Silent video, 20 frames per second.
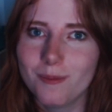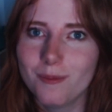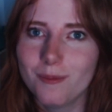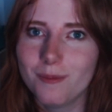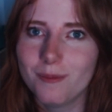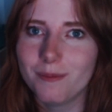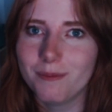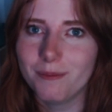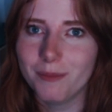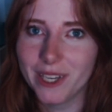
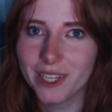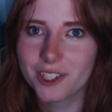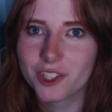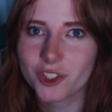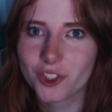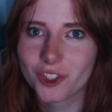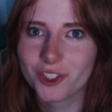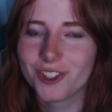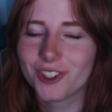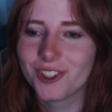make
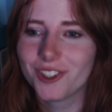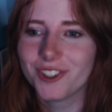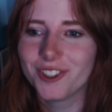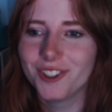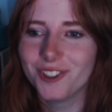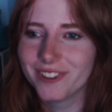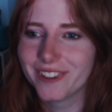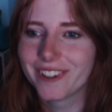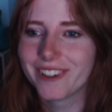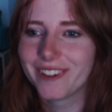sure
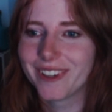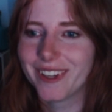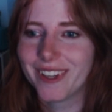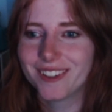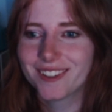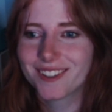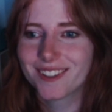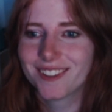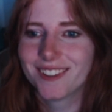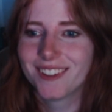you learn
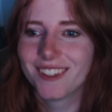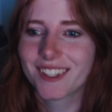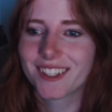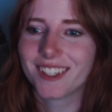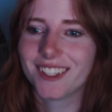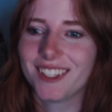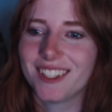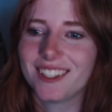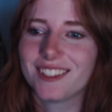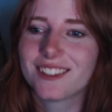it,
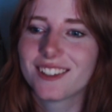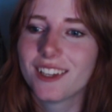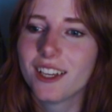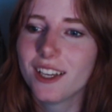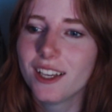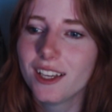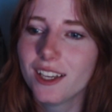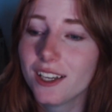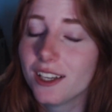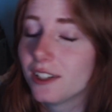because
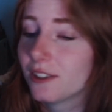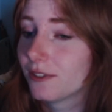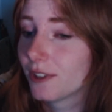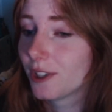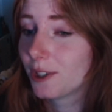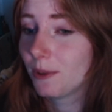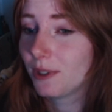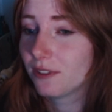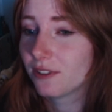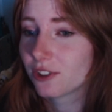it is very
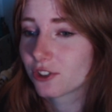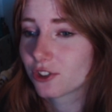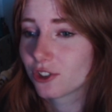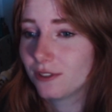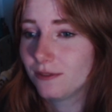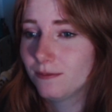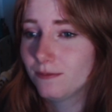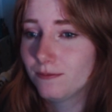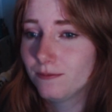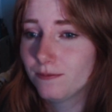beneficial
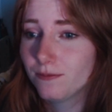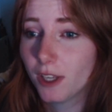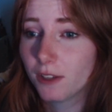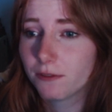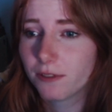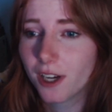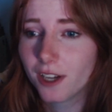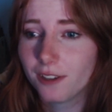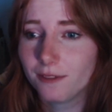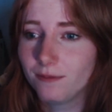and
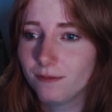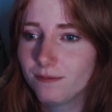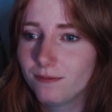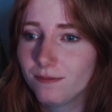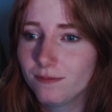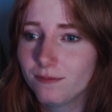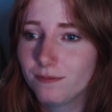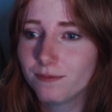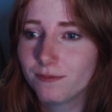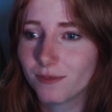fun.
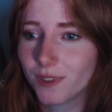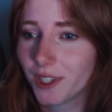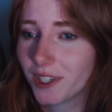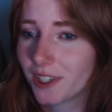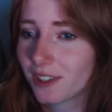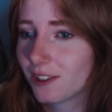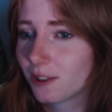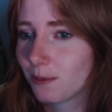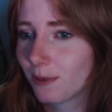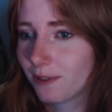Linux
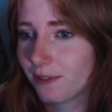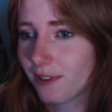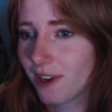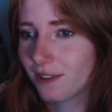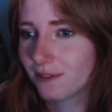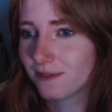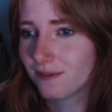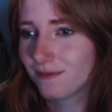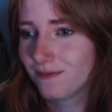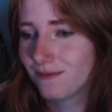is my fave.
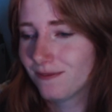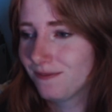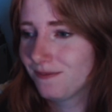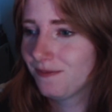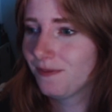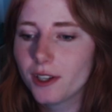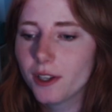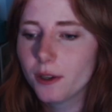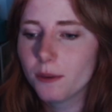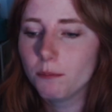
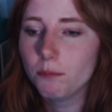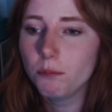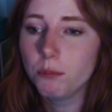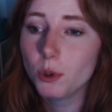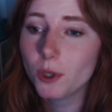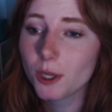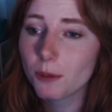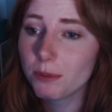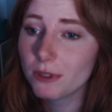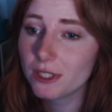Boot
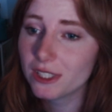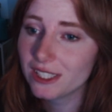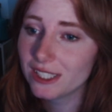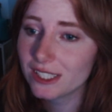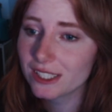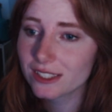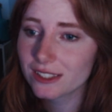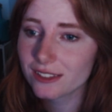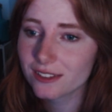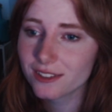up a
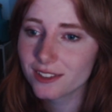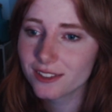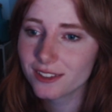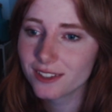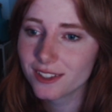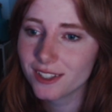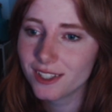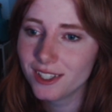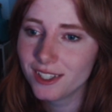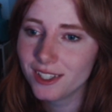Linux
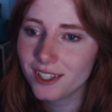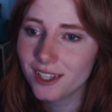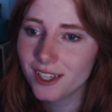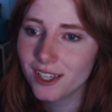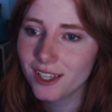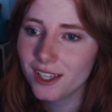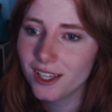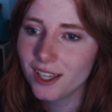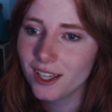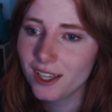
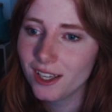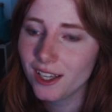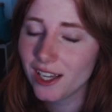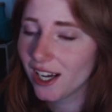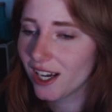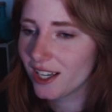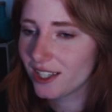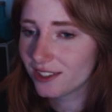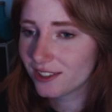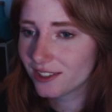
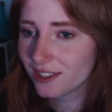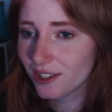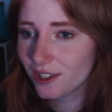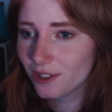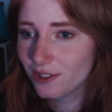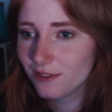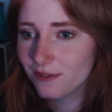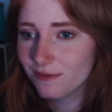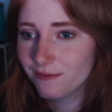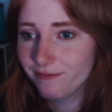
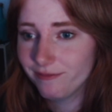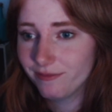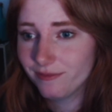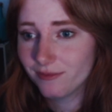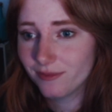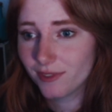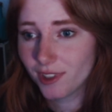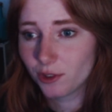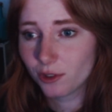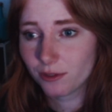ISO
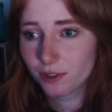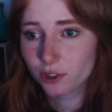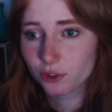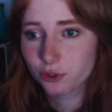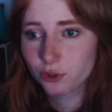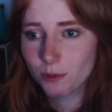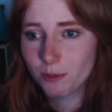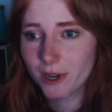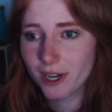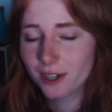in your
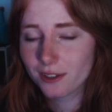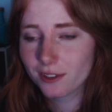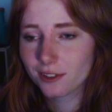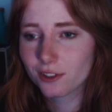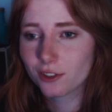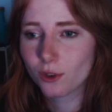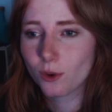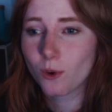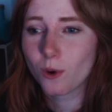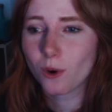
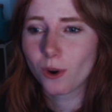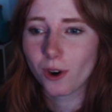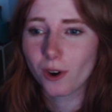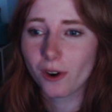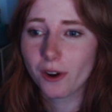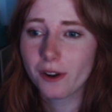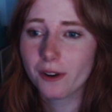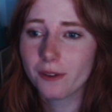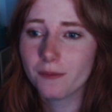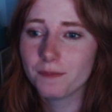VirtualBox or
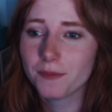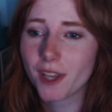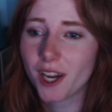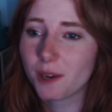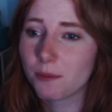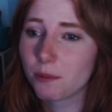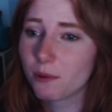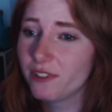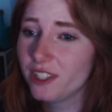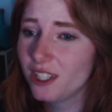
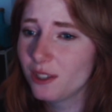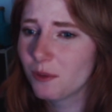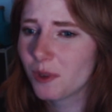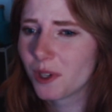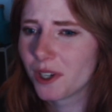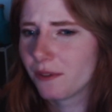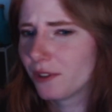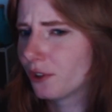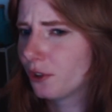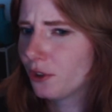Hyper-V,
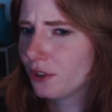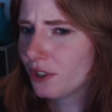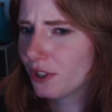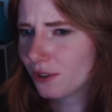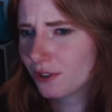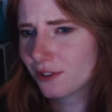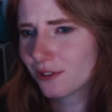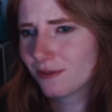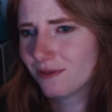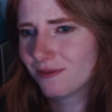whatever you
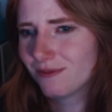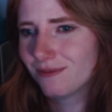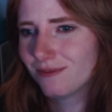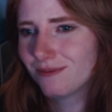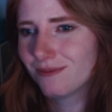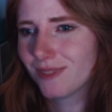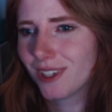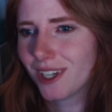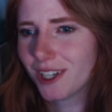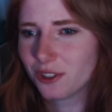use.
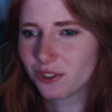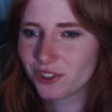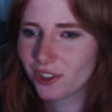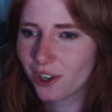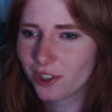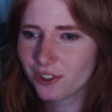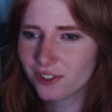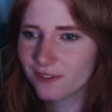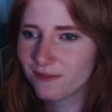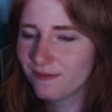I don't judge.